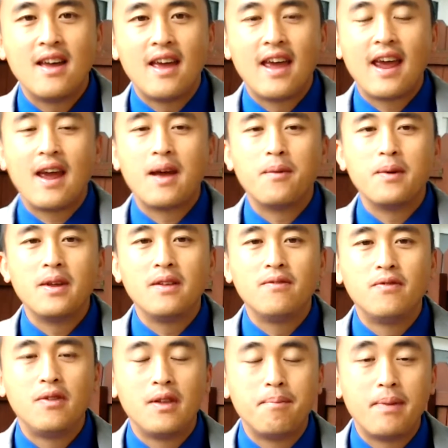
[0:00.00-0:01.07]
and
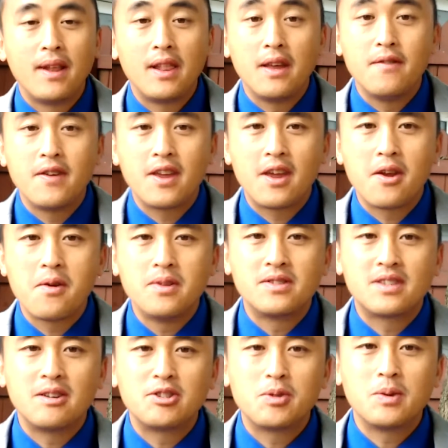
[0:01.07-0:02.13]
been living here in
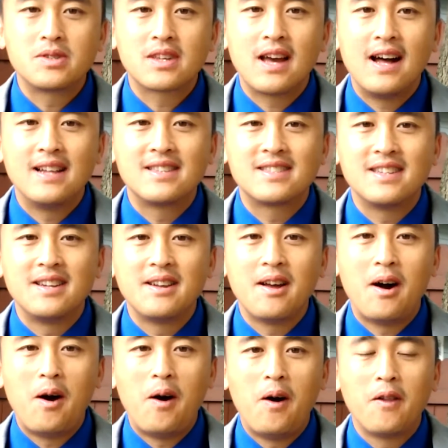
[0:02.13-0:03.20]
central Wisconsin
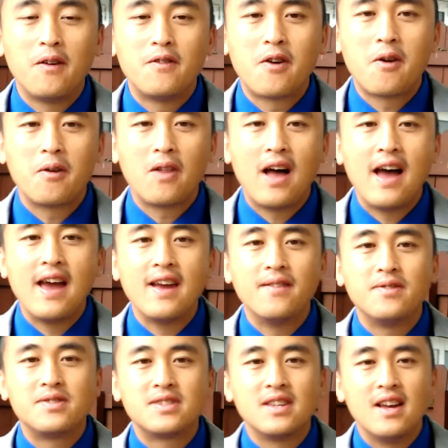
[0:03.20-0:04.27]
all of our lives.
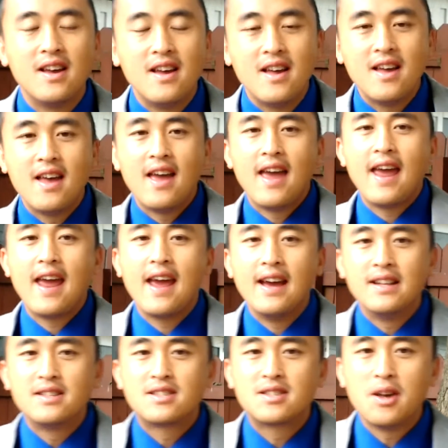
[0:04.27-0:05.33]

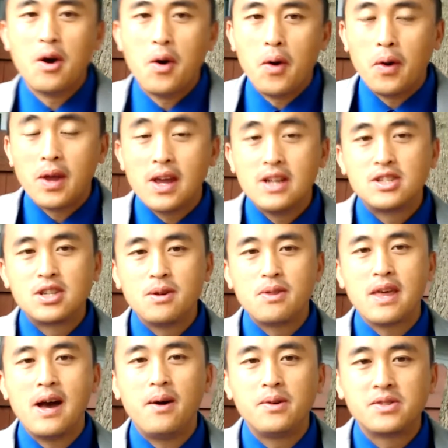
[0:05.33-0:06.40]
And so in
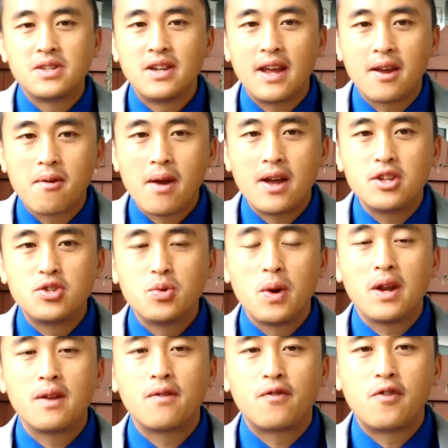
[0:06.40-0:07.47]
2000, I
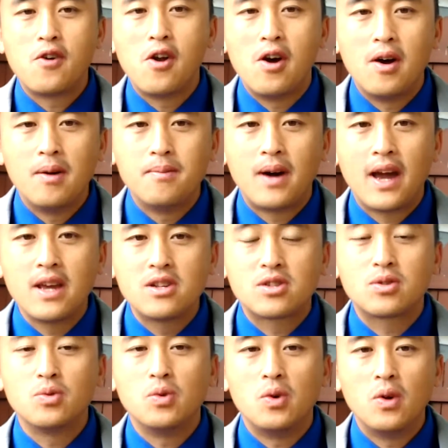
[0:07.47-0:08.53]
graduated from high
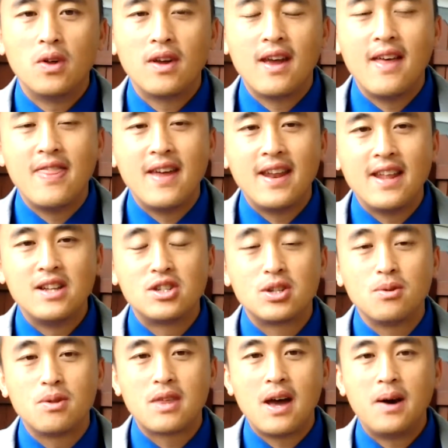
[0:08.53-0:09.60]
school, and then in
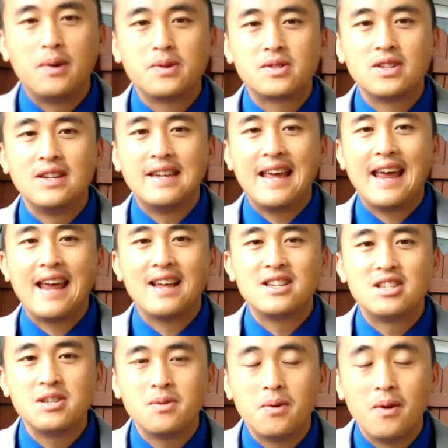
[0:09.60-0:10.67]

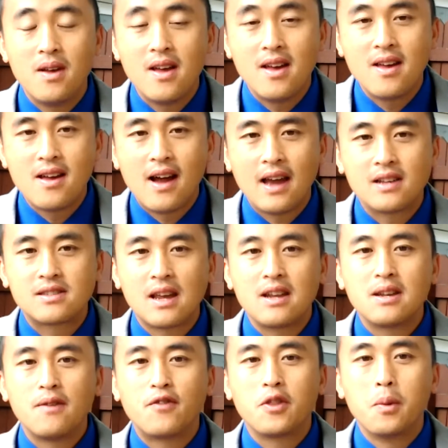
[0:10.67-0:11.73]
2002, I signed
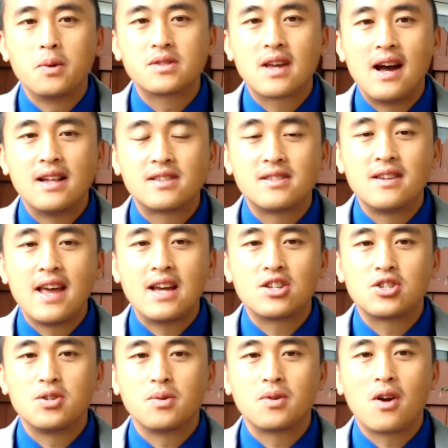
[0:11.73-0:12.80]
up for the Wisconsin
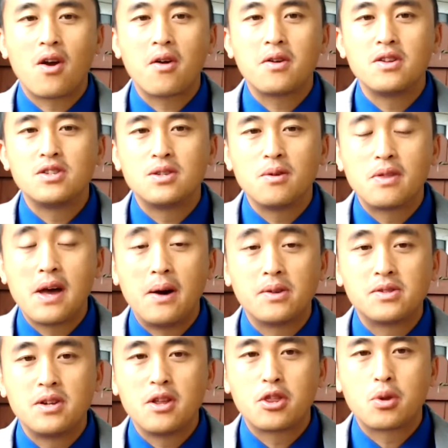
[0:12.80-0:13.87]
National Guard. In
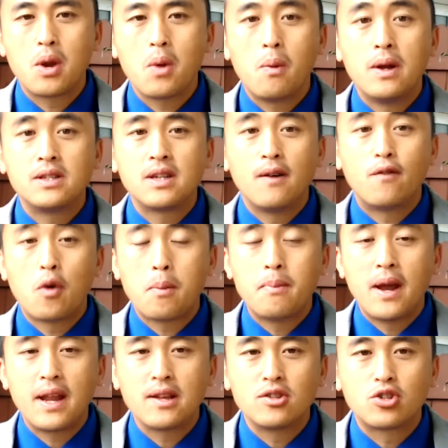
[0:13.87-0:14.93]
2003, I went to Fort
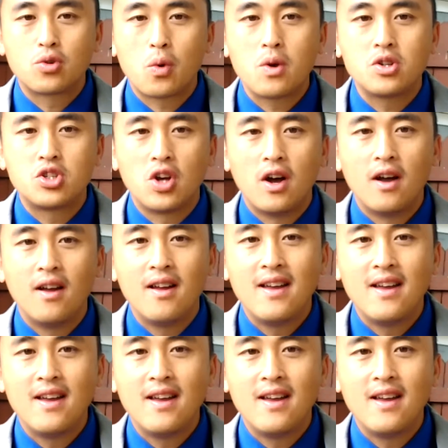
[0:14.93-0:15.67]
Benning, Georgia,